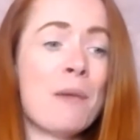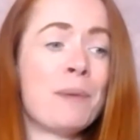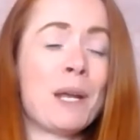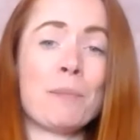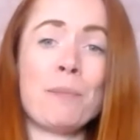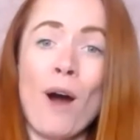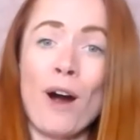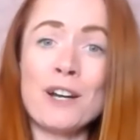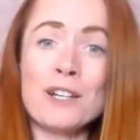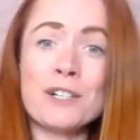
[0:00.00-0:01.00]
better
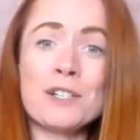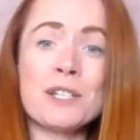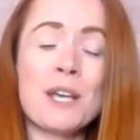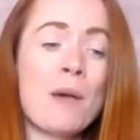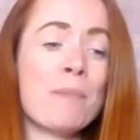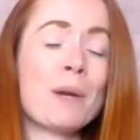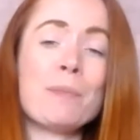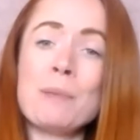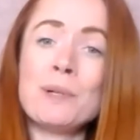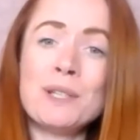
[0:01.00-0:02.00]
partners, better
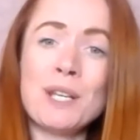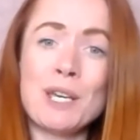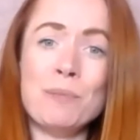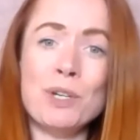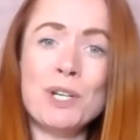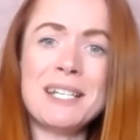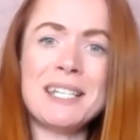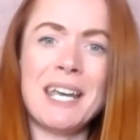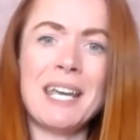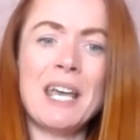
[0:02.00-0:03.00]
people in the
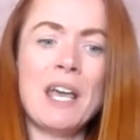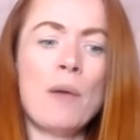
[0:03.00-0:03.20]
community,